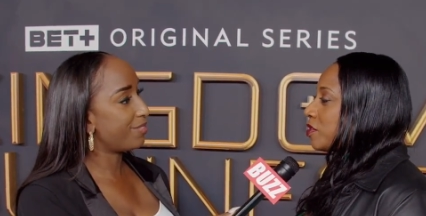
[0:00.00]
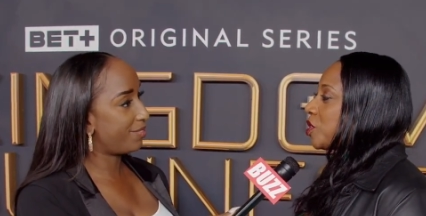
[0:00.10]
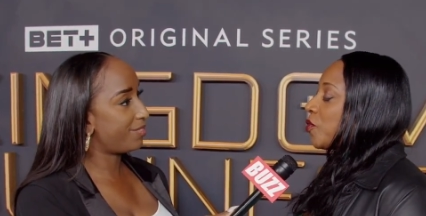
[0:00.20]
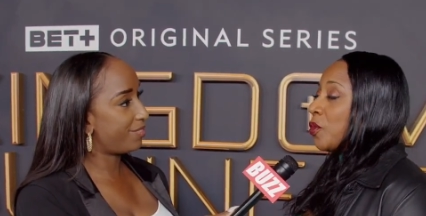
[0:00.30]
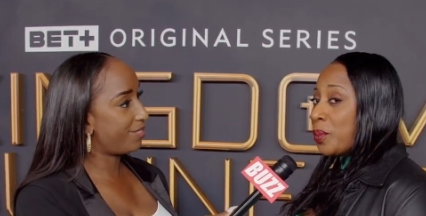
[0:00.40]

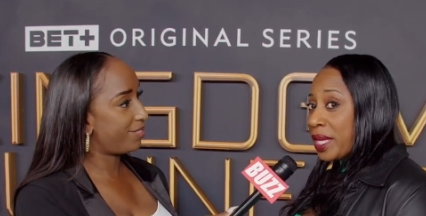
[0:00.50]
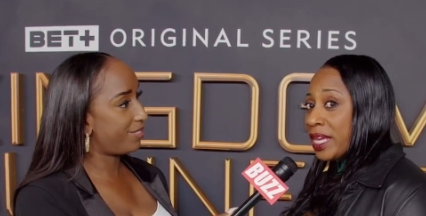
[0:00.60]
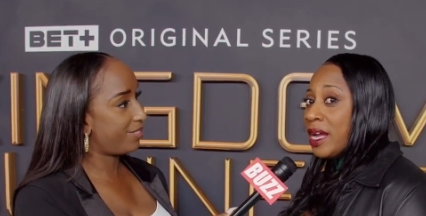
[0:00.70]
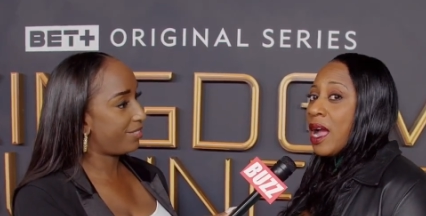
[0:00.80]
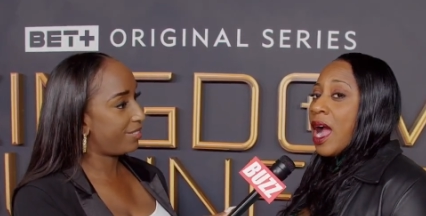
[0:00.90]
Speaker 1: So for
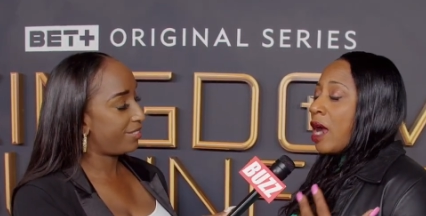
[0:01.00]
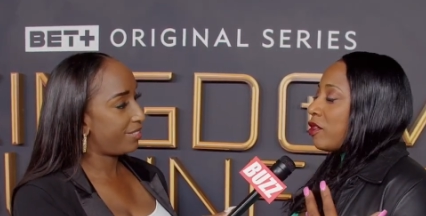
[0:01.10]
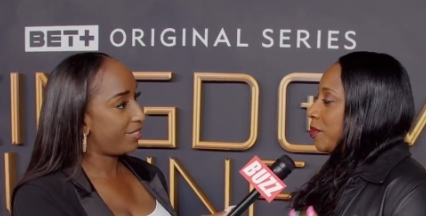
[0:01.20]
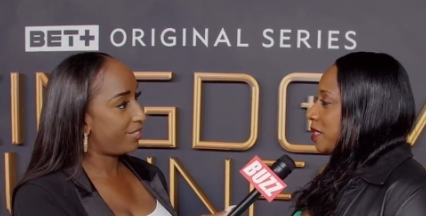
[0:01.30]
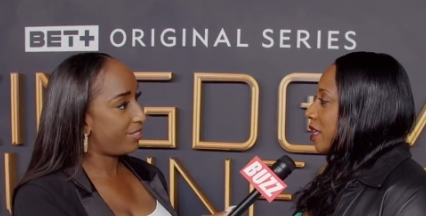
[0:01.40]
me, I
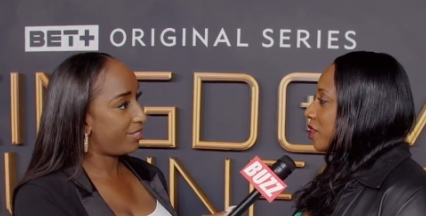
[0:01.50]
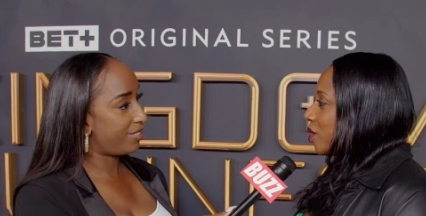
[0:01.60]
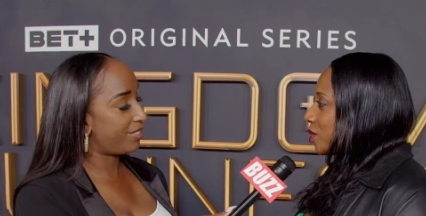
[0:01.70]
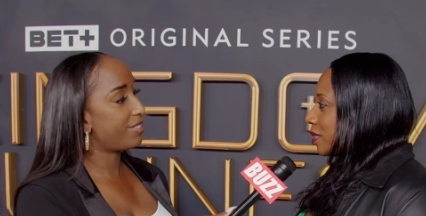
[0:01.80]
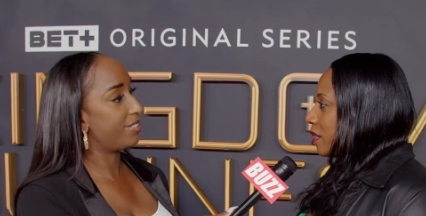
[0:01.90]
represent the
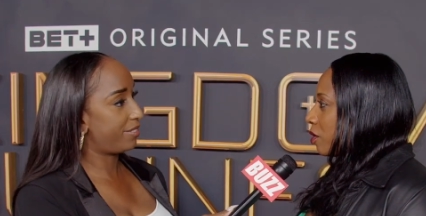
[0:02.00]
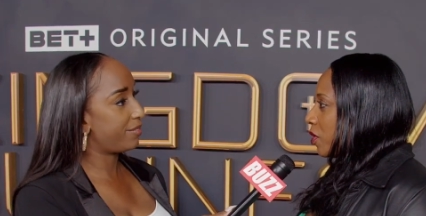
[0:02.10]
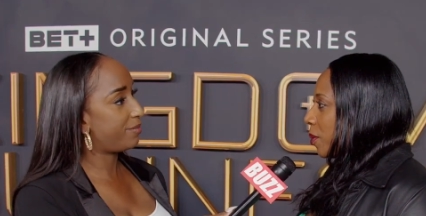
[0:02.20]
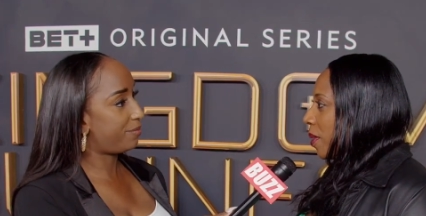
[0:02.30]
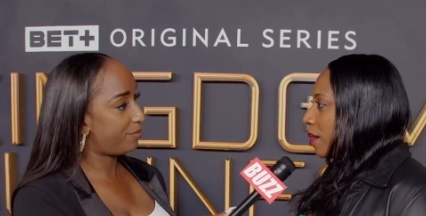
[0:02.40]
golden era of
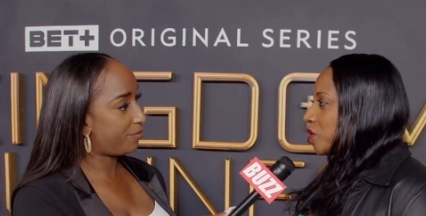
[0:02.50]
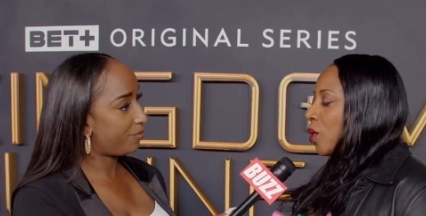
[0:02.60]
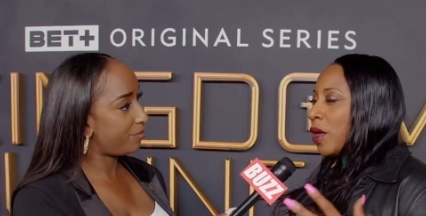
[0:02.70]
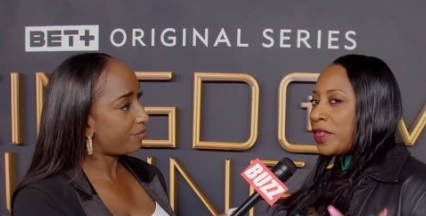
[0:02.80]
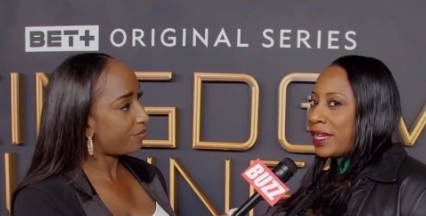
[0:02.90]
hip hop. So
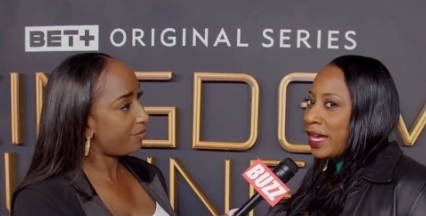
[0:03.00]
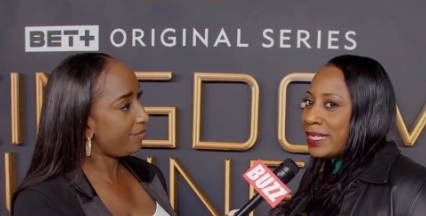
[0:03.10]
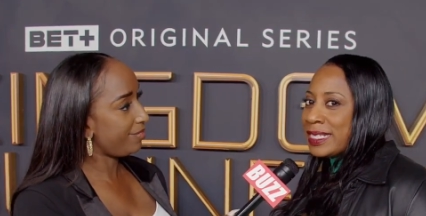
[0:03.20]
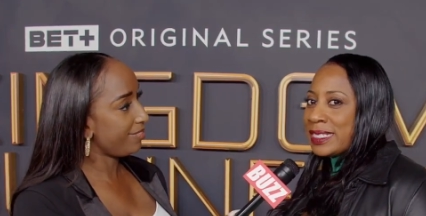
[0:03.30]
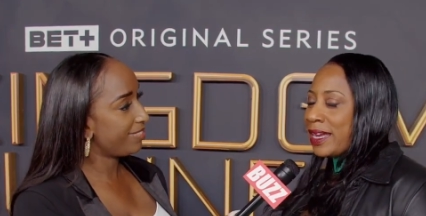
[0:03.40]
all the
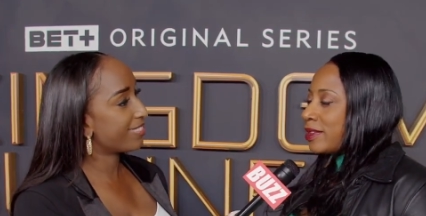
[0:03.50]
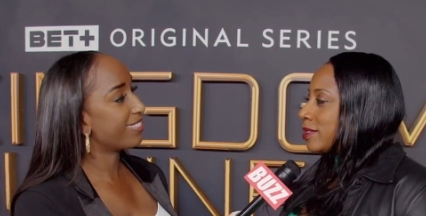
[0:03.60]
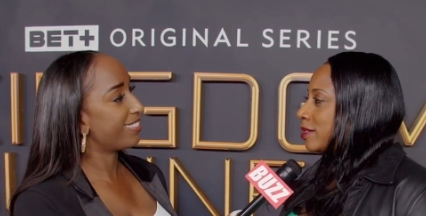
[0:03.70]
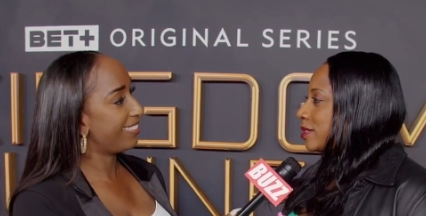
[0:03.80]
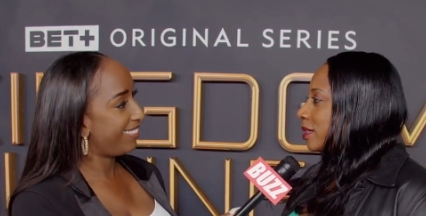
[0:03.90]
90s
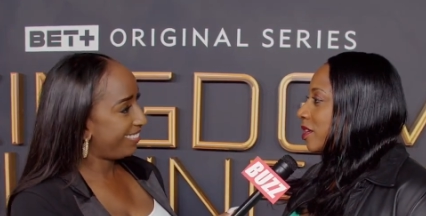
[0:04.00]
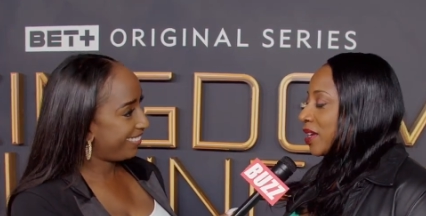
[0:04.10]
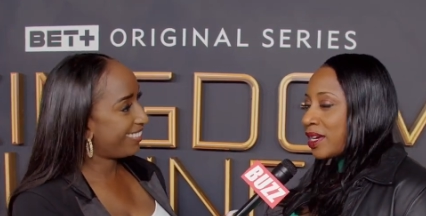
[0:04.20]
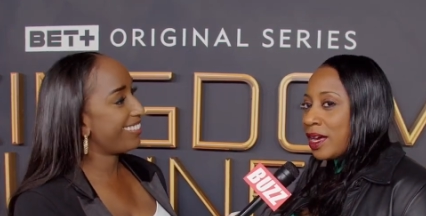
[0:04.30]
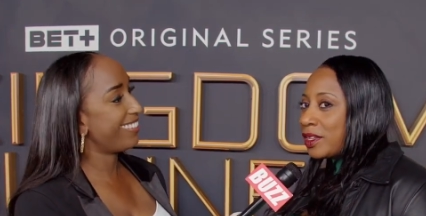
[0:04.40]
dancers, the
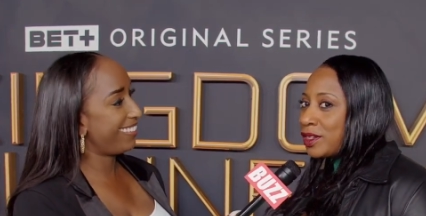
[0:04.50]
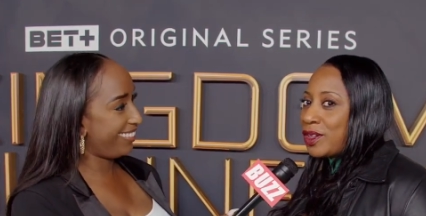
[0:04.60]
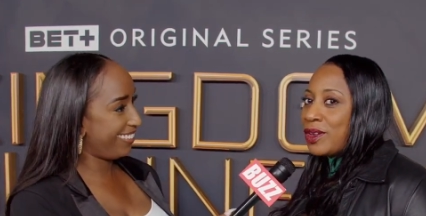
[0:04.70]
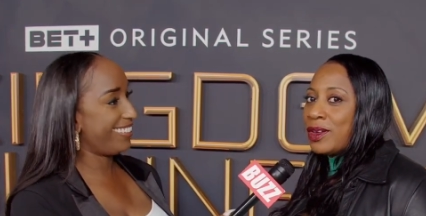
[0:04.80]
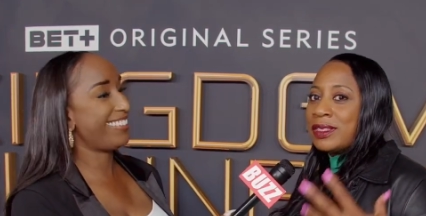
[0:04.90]
Living Color
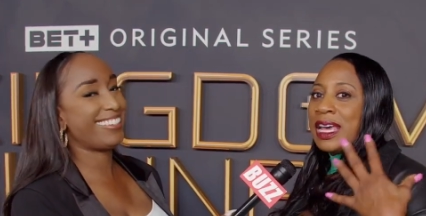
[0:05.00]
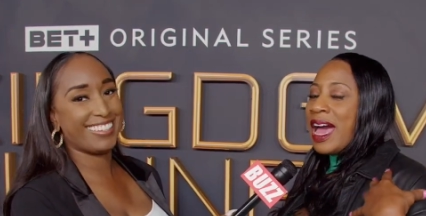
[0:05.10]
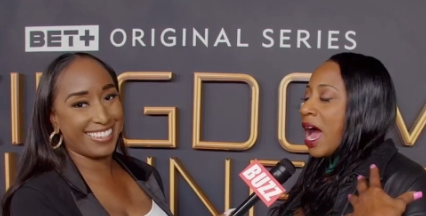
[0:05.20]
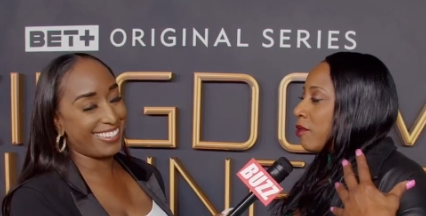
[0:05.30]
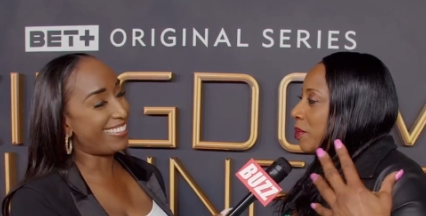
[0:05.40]
Girls,
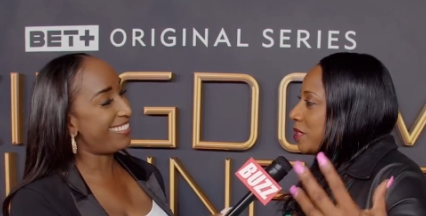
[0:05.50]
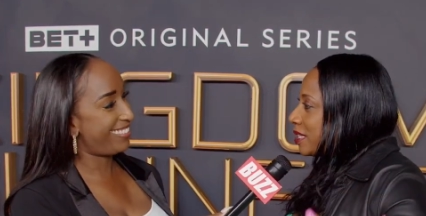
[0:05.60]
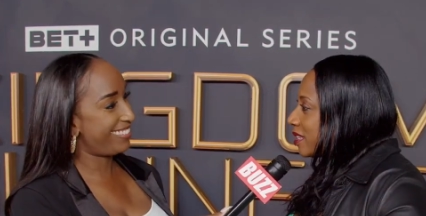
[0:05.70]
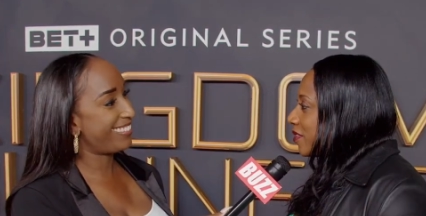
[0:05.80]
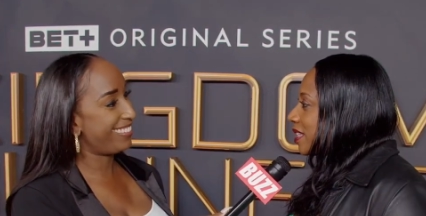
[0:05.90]
I
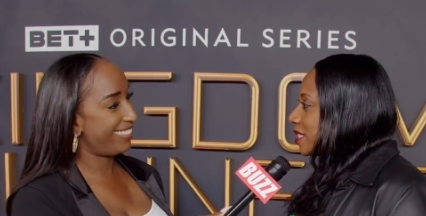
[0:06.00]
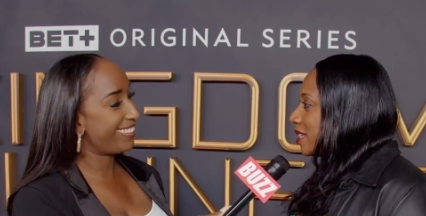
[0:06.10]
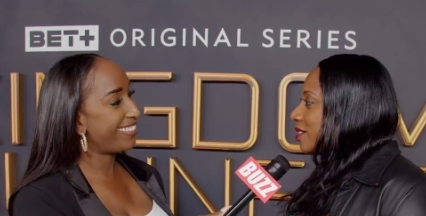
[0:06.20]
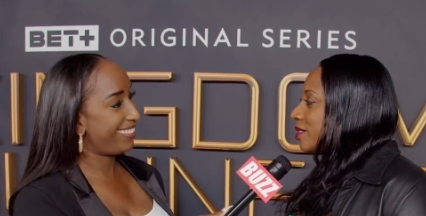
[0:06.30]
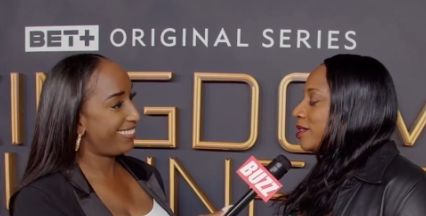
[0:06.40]
represent Living
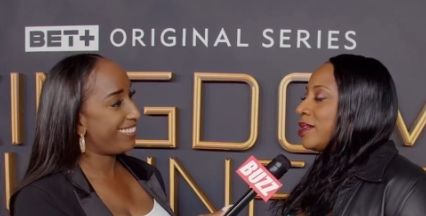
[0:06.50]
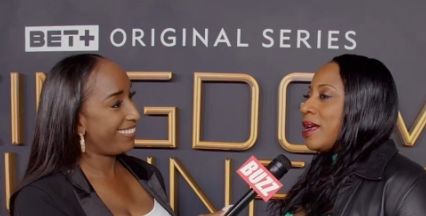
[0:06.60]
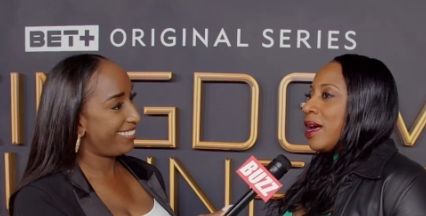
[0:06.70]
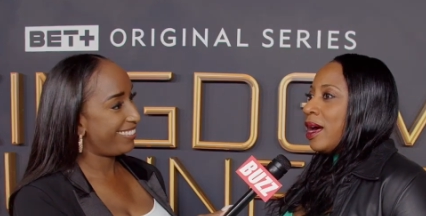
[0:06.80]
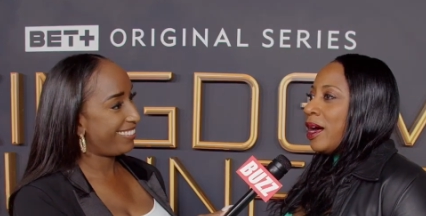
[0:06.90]
Single,
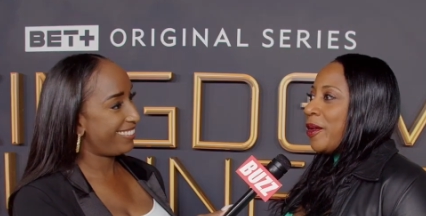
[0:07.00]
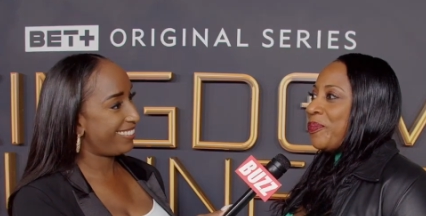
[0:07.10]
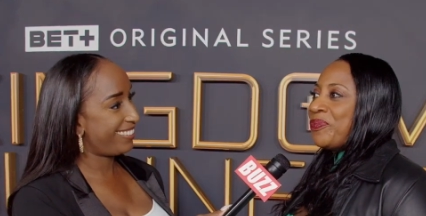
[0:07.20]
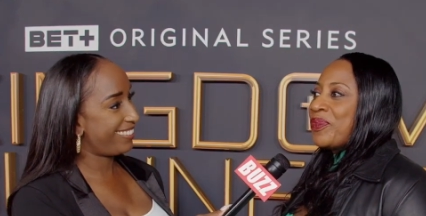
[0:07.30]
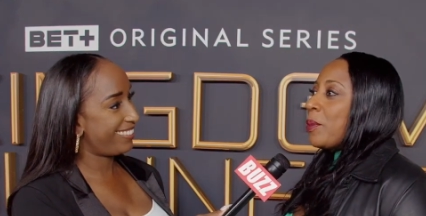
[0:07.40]

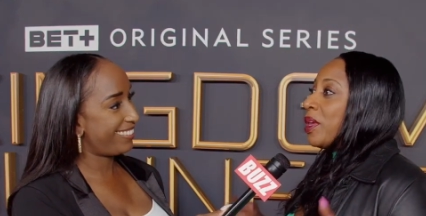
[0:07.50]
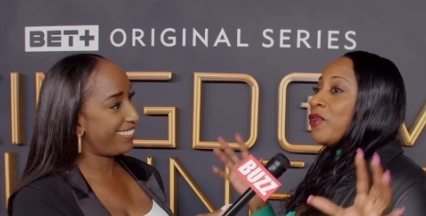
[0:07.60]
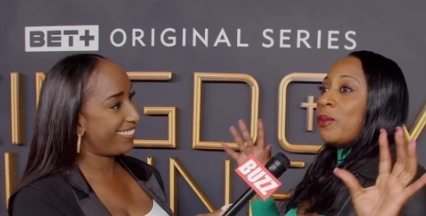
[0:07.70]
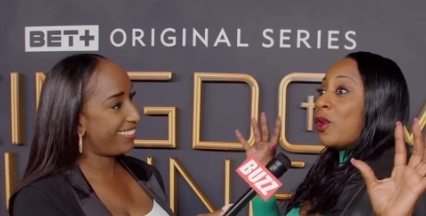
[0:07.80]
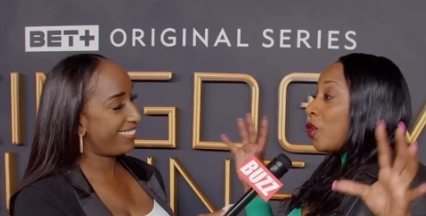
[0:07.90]
um,
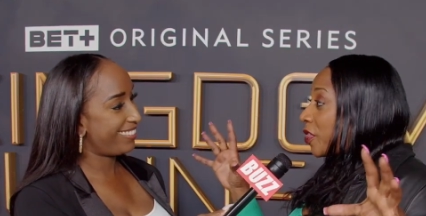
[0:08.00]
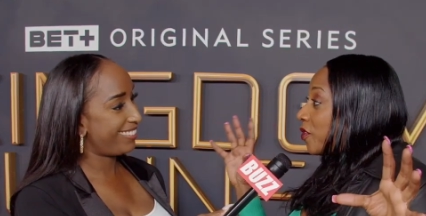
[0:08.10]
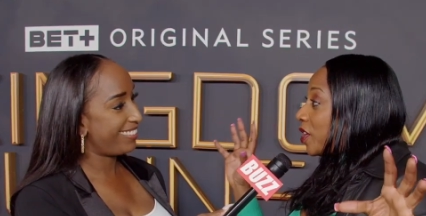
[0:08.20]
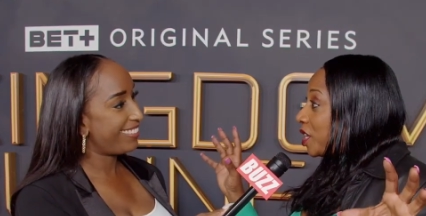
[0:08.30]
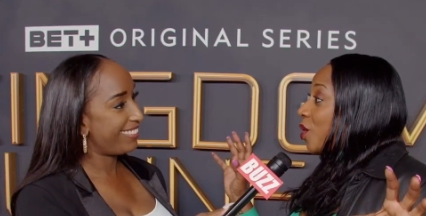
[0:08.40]
before the
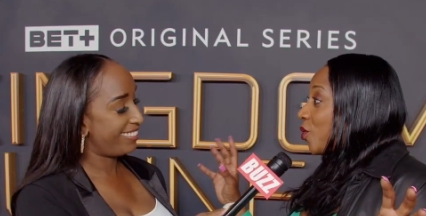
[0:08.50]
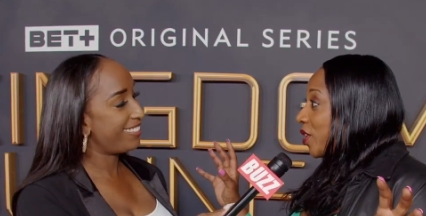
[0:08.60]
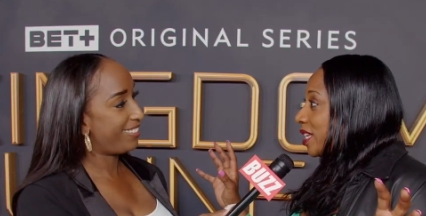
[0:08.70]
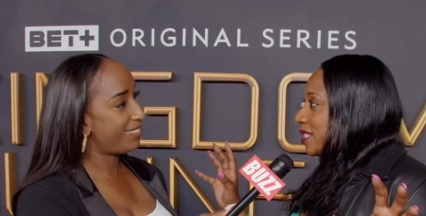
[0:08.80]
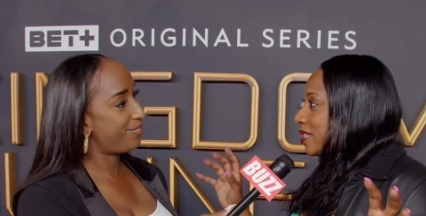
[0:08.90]
video
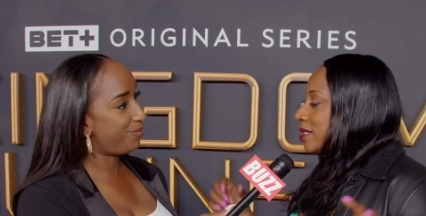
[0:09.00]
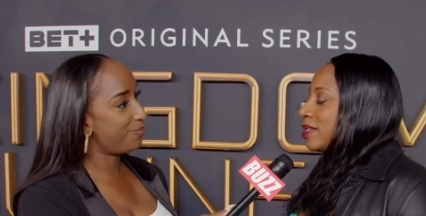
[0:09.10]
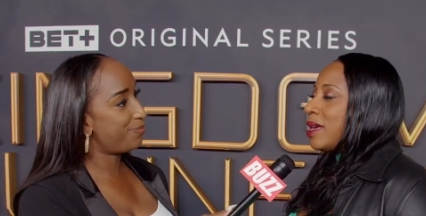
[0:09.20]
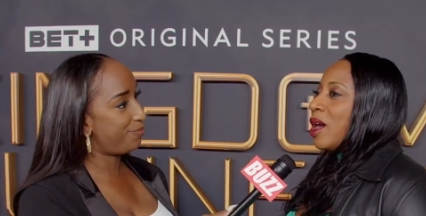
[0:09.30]
vixens.